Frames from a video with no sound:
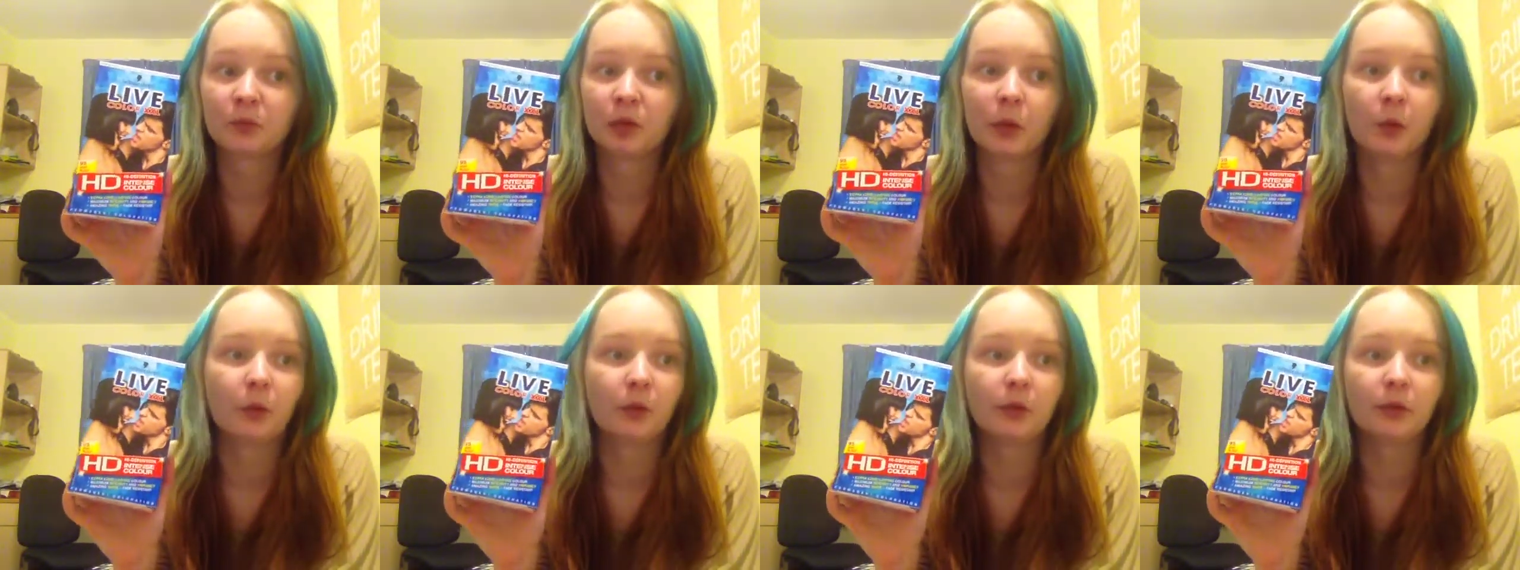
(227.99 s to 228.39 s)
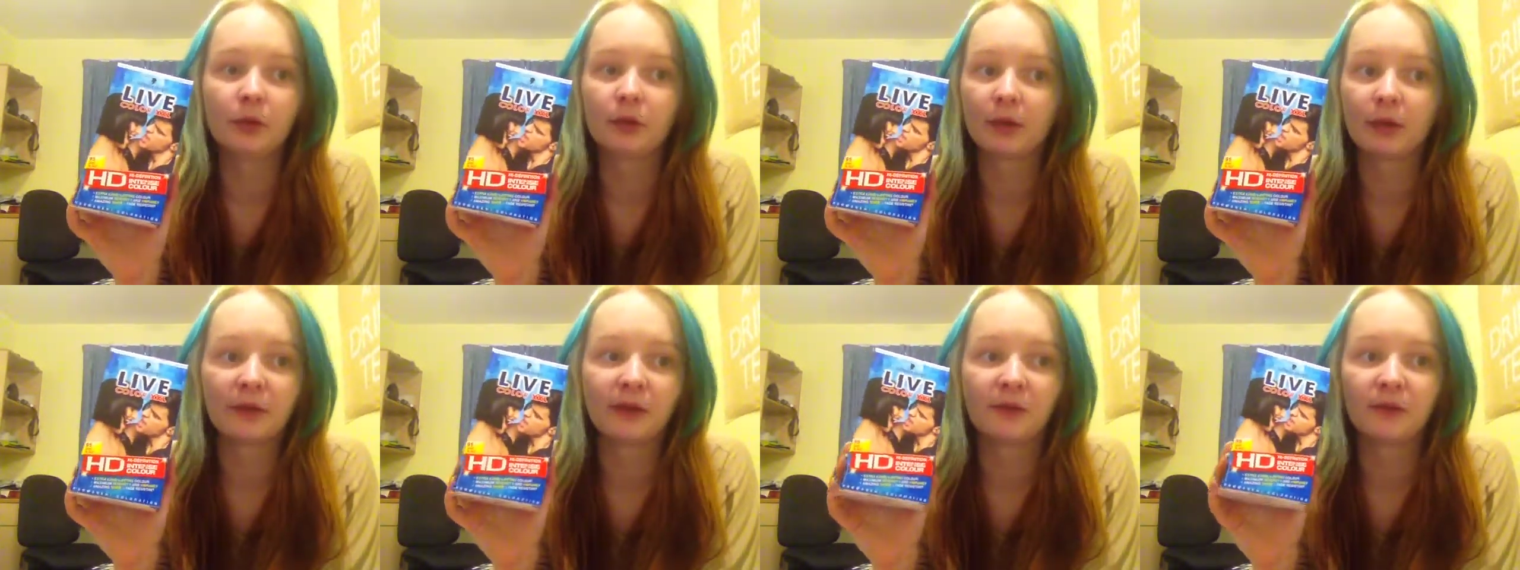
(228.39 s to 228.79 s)
I won't
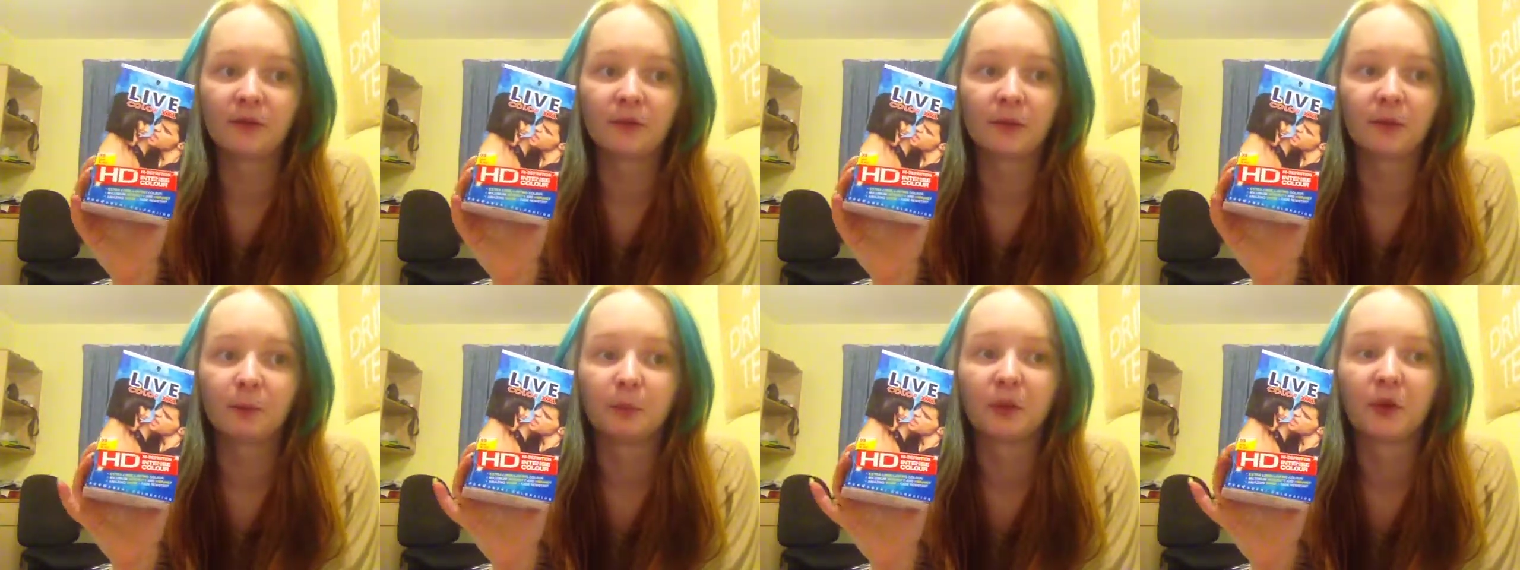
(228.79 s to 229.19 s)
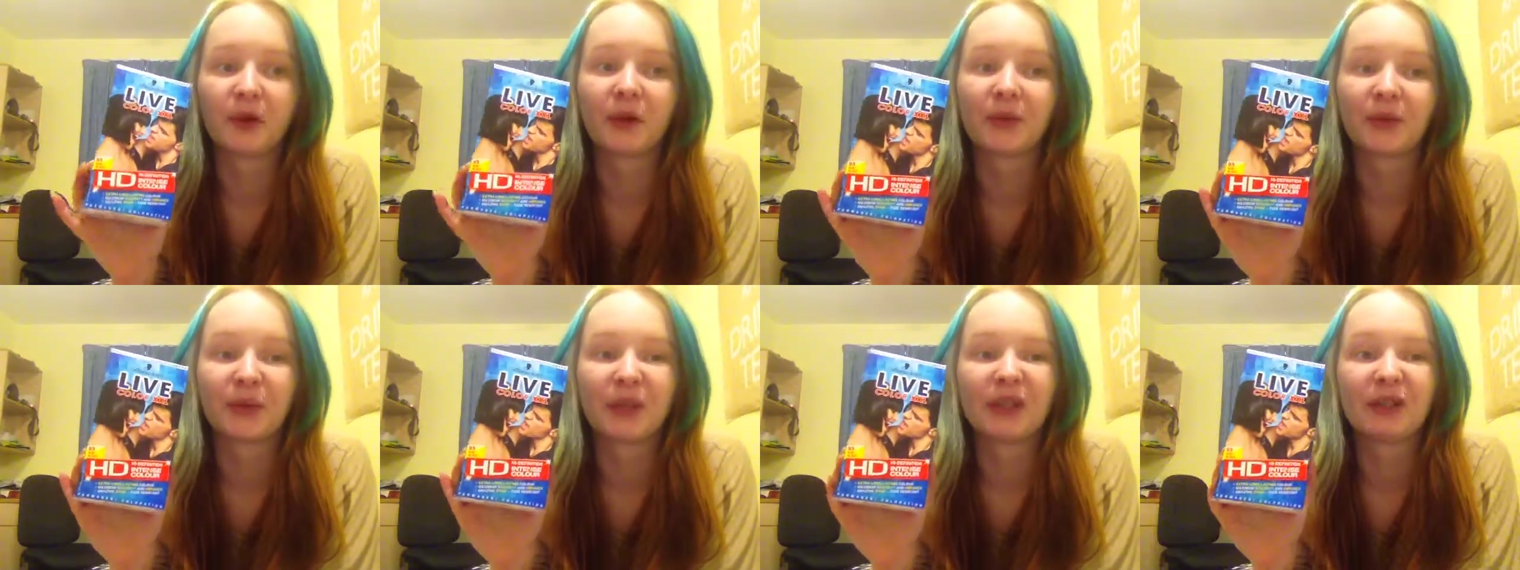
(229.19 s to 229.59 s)
use any other
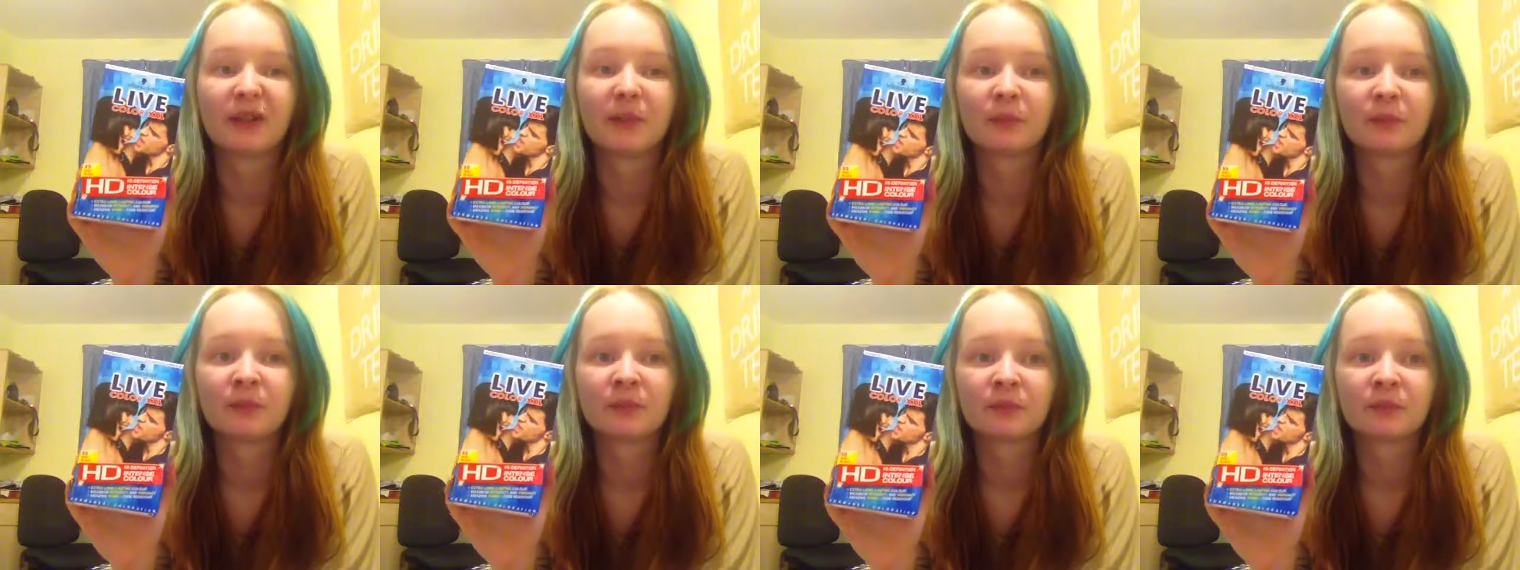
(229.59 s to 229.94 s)
brands.